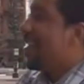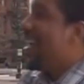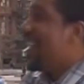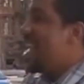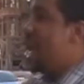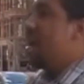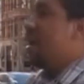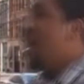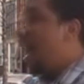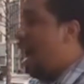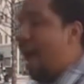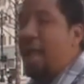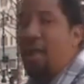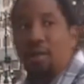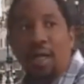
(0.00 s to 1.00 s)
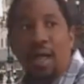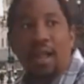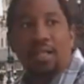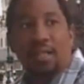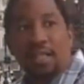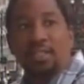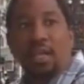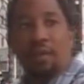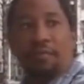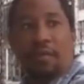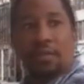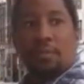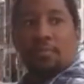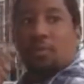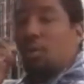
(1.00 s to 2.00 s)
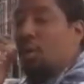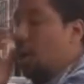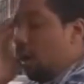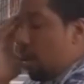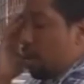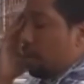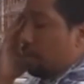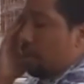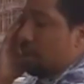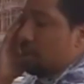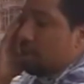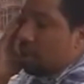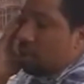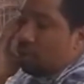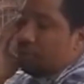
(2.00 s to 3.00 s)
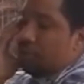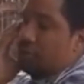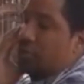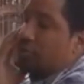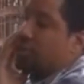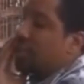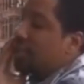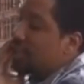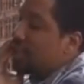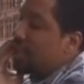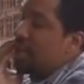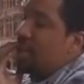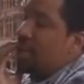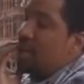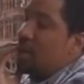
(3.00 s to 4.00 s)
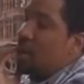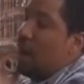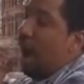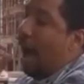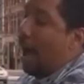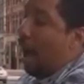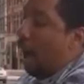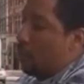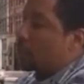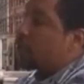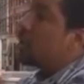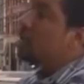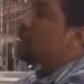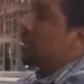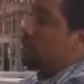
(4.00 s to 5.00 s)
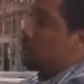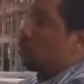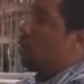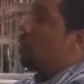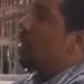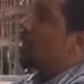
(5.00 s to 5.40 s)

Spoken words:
Yeah, I ain't gonna lie, that's kind of fucked up too. But dealing with the GOCC, I was hooked into it